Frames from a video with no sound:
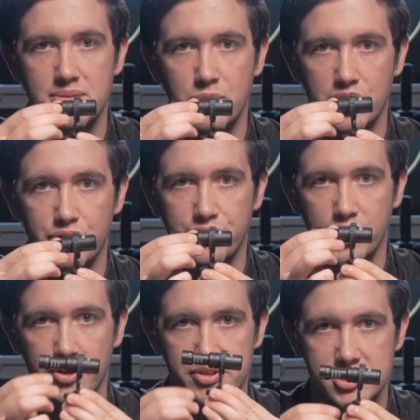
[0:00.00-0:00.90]
the
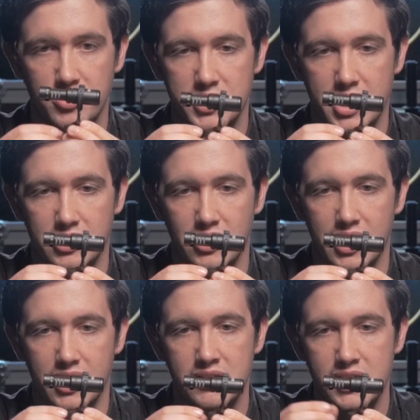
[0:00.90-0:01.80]
microphone on top of that
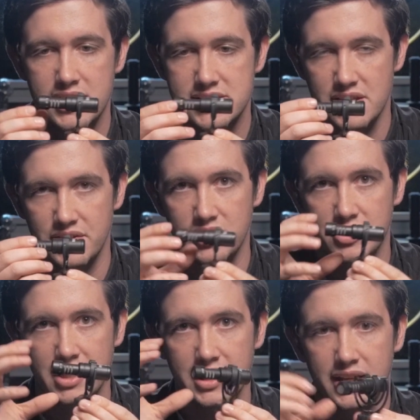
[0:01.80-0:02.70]
Lyre so that you're
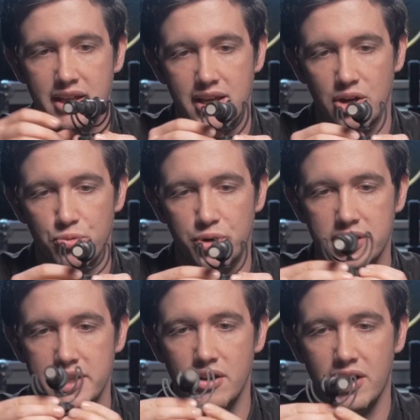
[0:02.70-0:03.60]
getting a
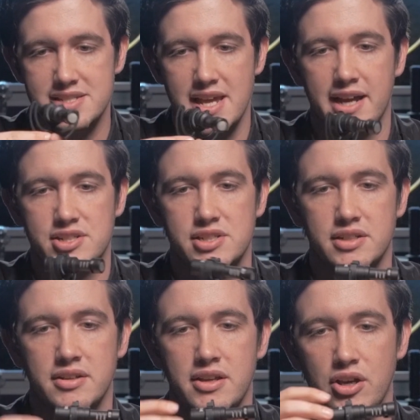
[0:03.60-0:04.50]
really nice
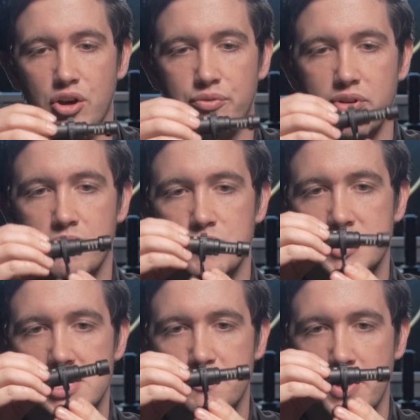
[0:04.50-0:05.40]
action of
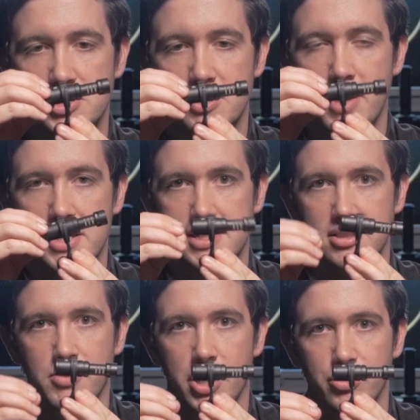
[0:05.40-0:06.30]
suspension mounting
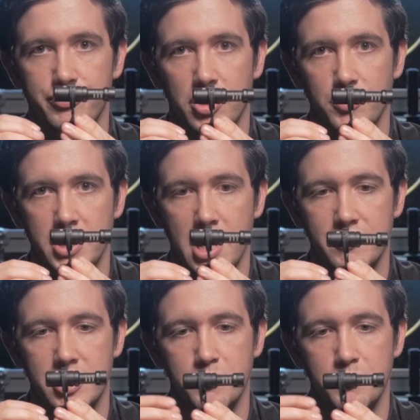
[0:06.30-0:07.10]
the microphone when you have any